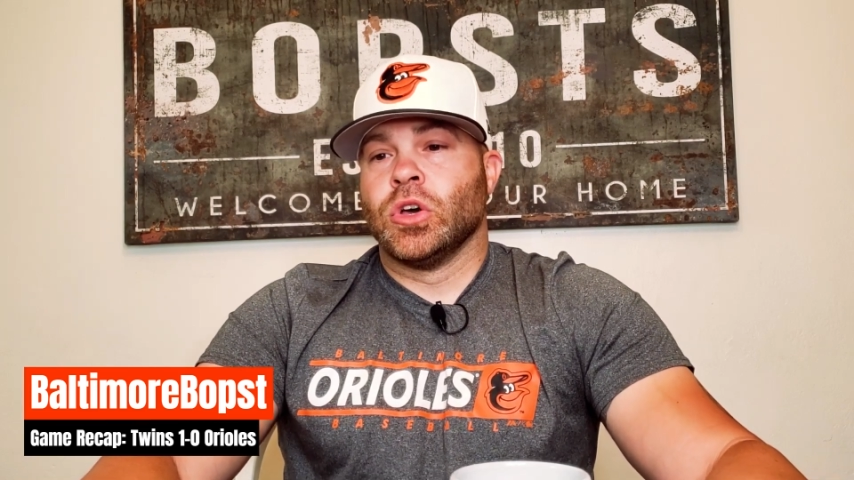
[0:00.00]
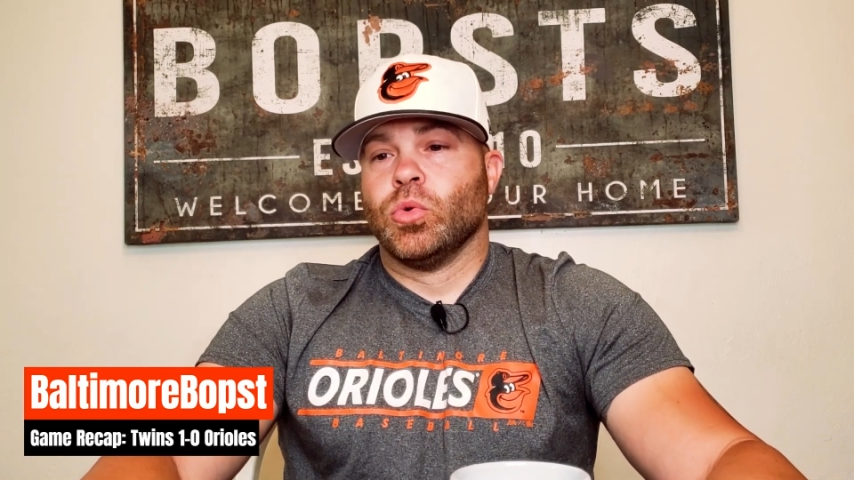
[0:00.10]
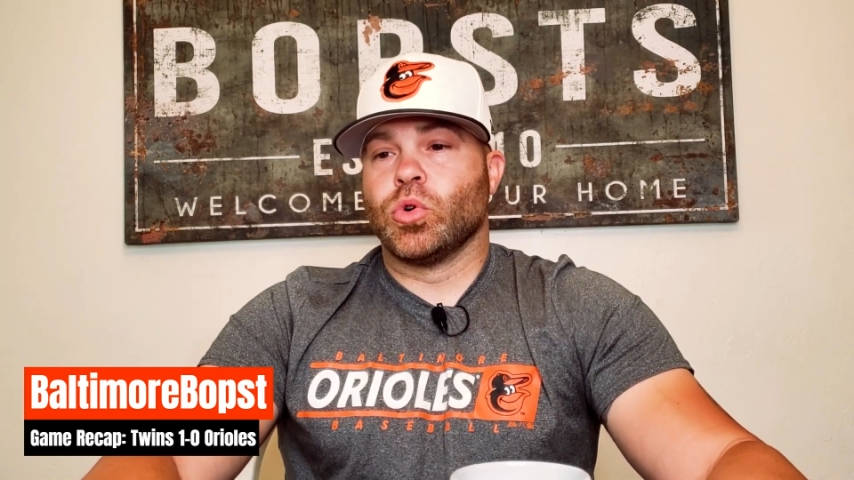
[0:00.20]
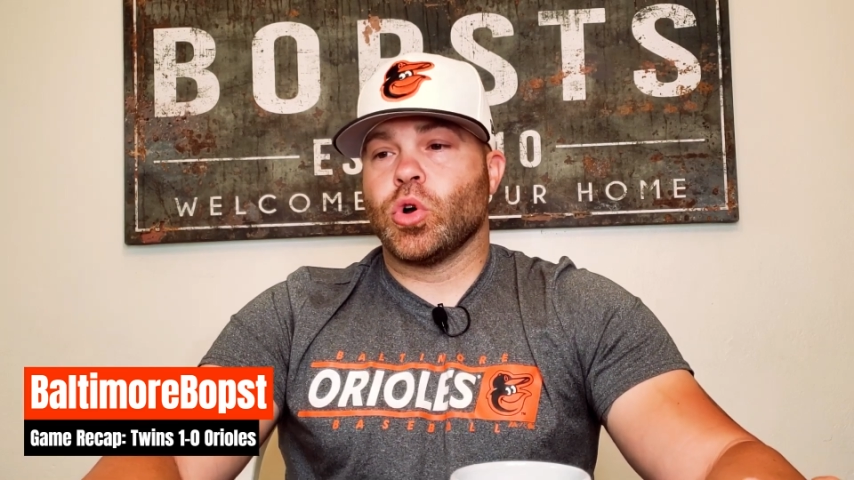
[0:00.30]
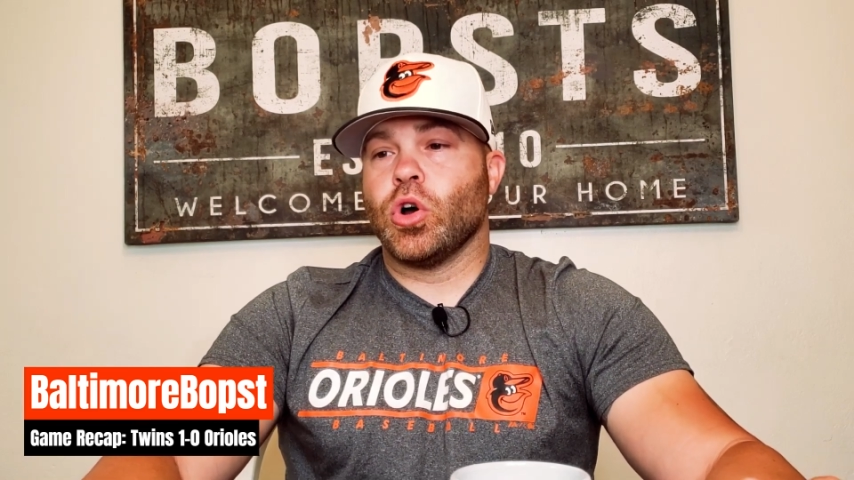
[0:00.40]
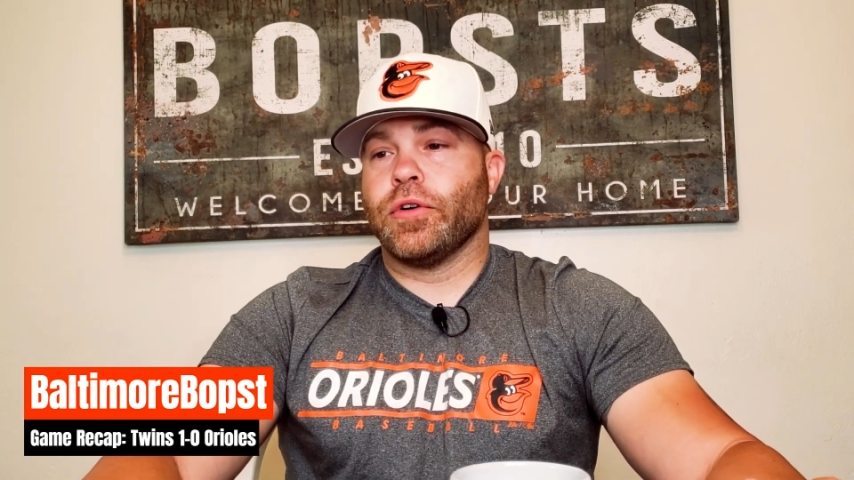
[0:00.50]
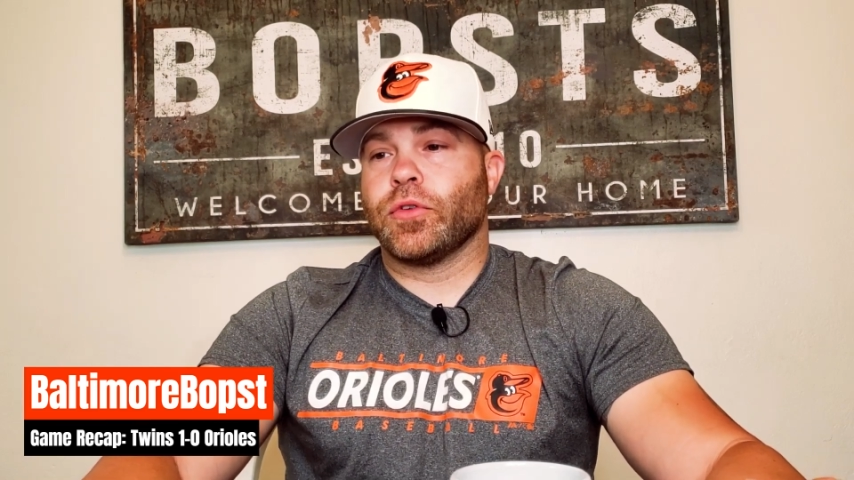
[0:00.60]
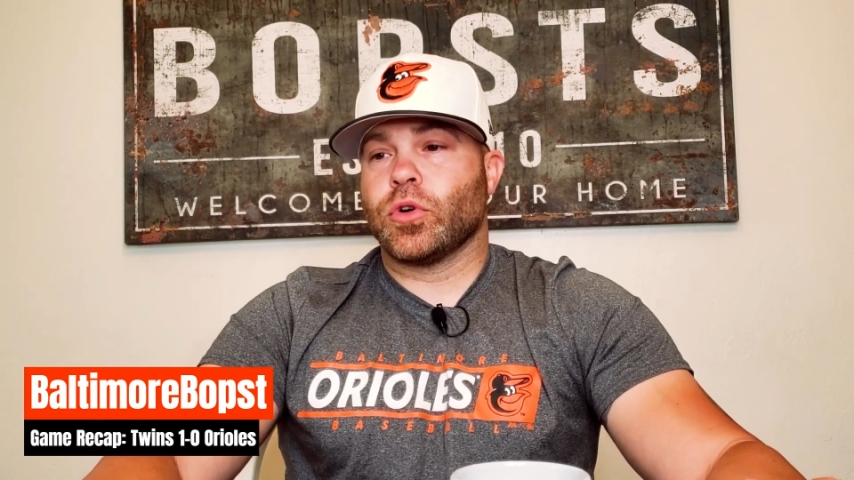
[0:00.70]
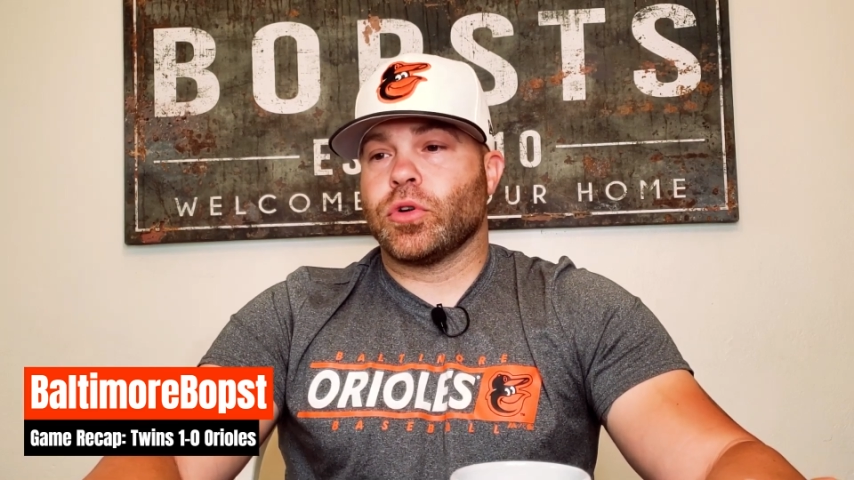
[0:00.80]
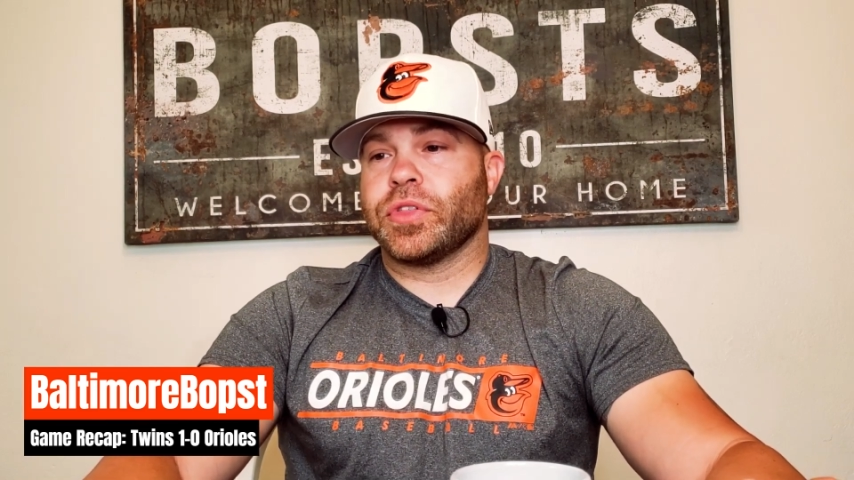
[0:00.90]
we'll go
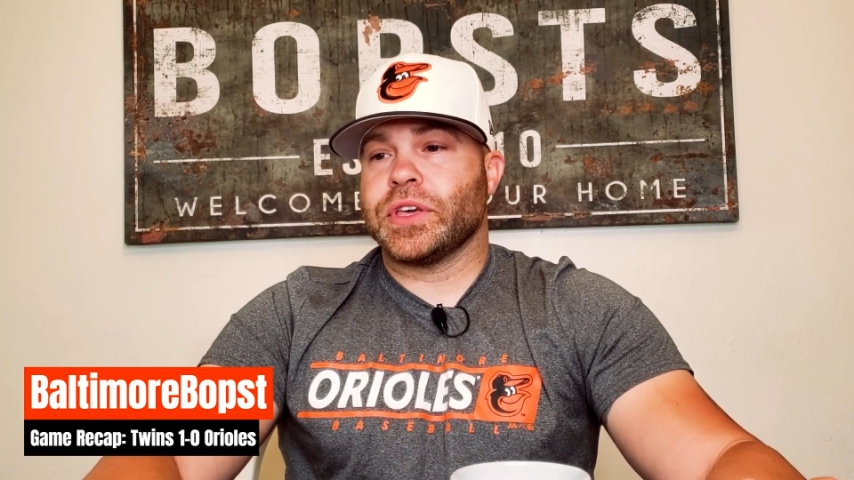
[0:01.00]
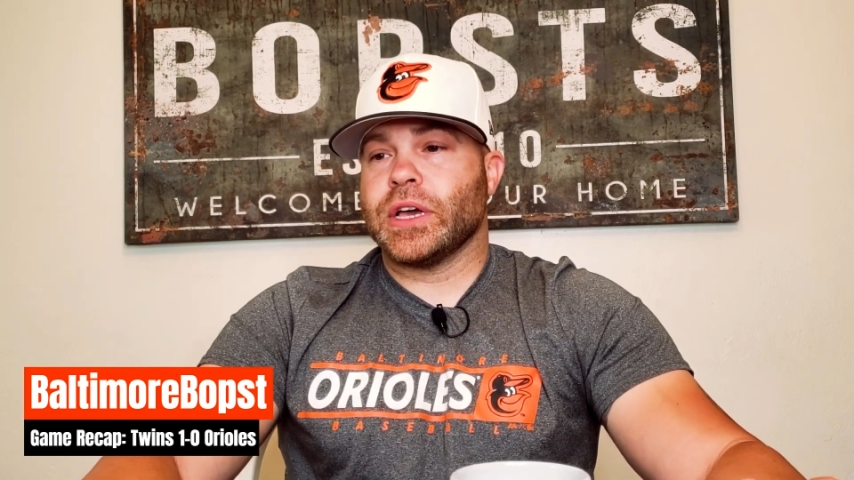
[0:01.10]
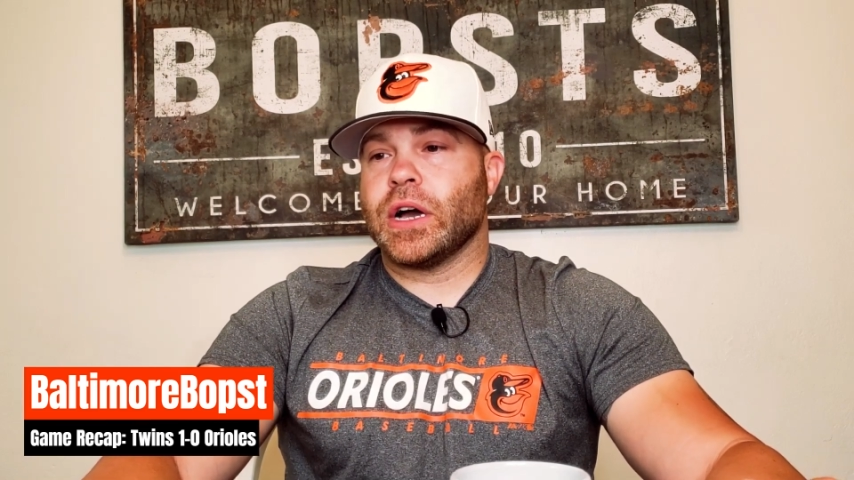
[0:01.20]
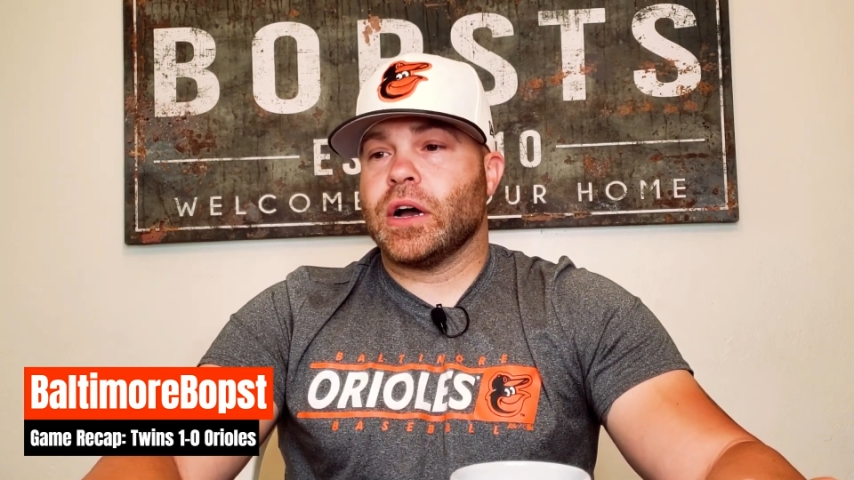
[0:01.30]
over the